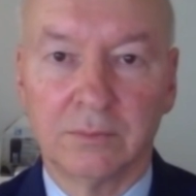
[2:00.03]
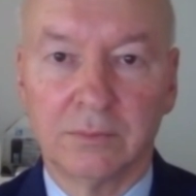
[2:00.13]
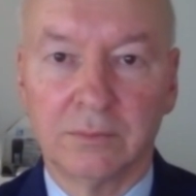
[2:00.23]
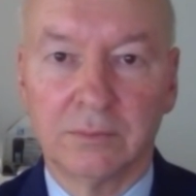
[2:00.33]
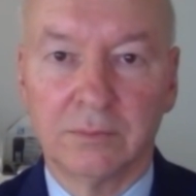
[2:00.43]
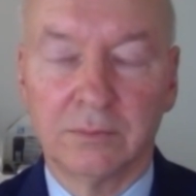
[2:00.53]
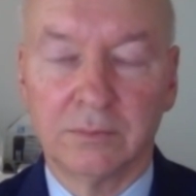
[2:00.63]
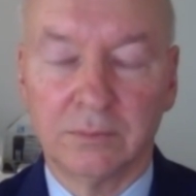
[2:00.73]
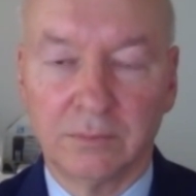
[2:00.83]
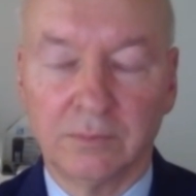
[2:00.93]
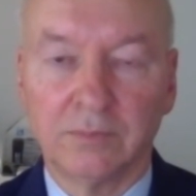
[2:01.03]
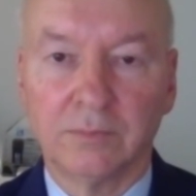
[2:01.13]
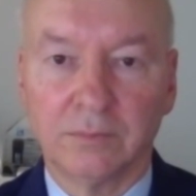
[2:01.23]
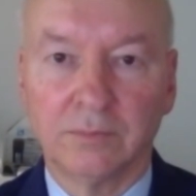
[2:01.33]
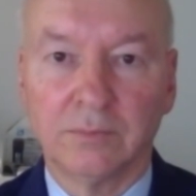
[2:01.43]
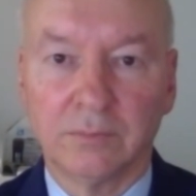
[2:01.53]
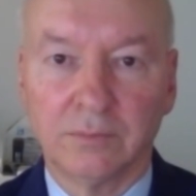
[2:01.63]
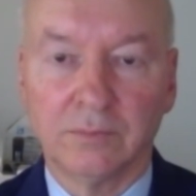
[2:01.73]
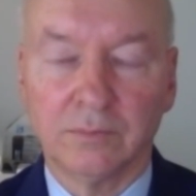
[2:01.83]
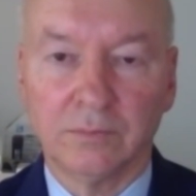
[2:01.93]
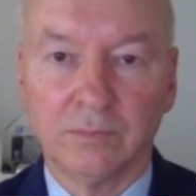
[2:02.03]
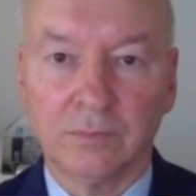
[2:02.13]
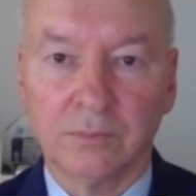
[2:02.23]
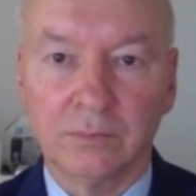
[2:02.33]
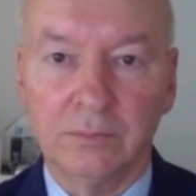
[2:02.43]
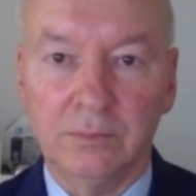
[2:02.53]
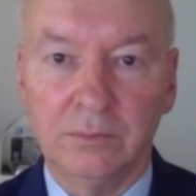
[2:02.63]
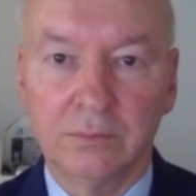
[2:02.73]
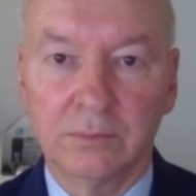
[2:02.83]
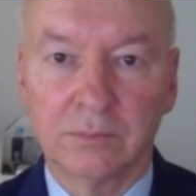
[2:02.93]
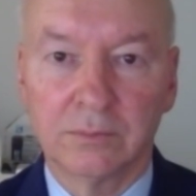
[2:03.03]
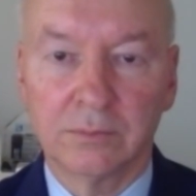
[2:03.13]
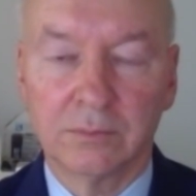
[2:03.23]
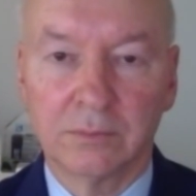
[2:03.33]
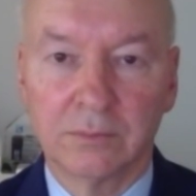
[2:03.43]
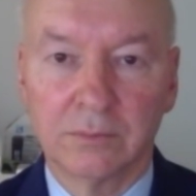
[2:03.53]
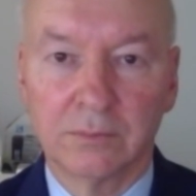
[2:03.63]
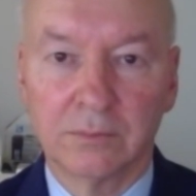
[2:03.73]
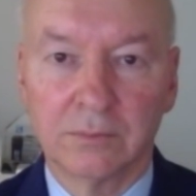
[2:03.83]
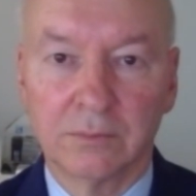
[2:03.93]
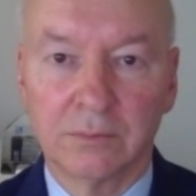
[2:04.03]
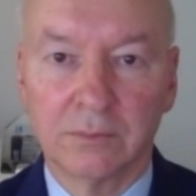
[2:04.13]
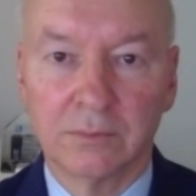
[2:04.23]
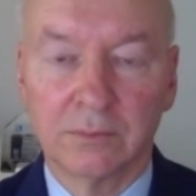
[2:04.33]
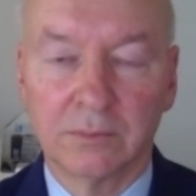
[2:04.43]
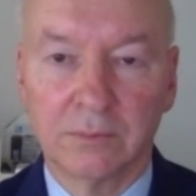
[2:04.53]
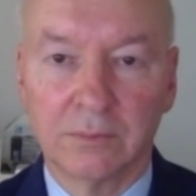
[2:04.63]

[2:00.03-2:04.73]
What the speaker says: The person shown says nothing.